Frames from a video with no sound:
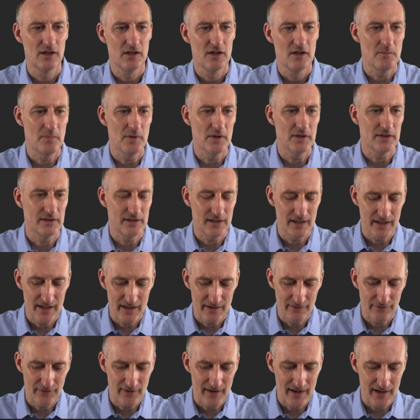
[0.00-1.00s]
but
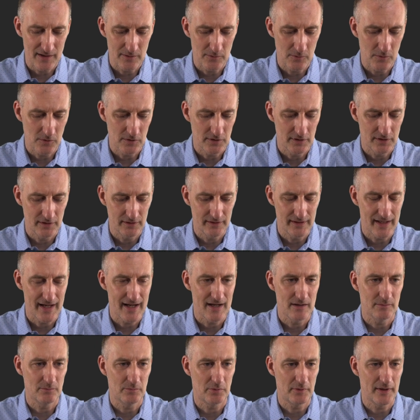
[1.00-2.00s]
if I would
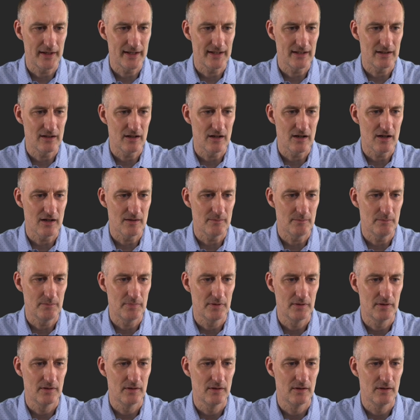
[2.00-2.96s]
now bring up